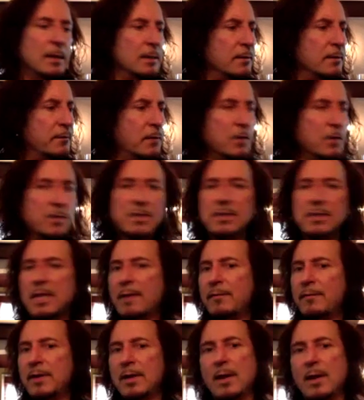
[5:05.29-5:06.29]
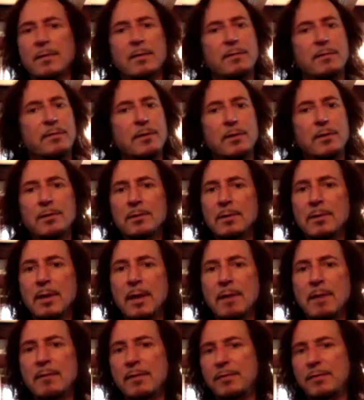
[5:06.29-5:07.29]
first every
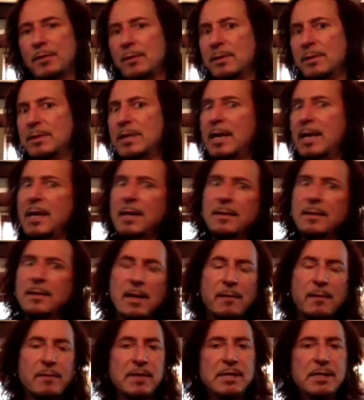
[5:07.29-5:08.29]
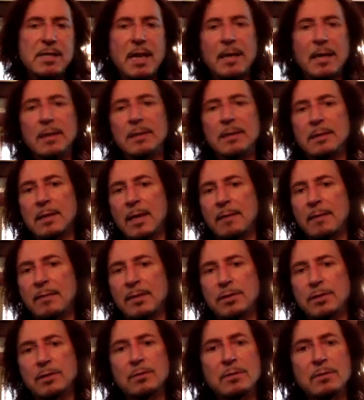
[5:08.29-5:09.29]
third day, then every
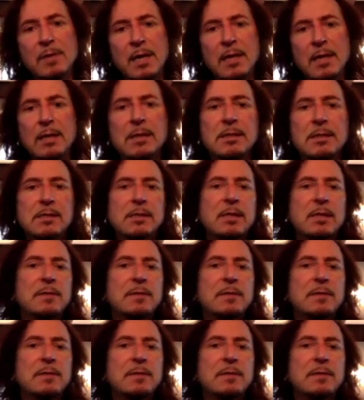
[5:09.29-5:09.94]
2 days.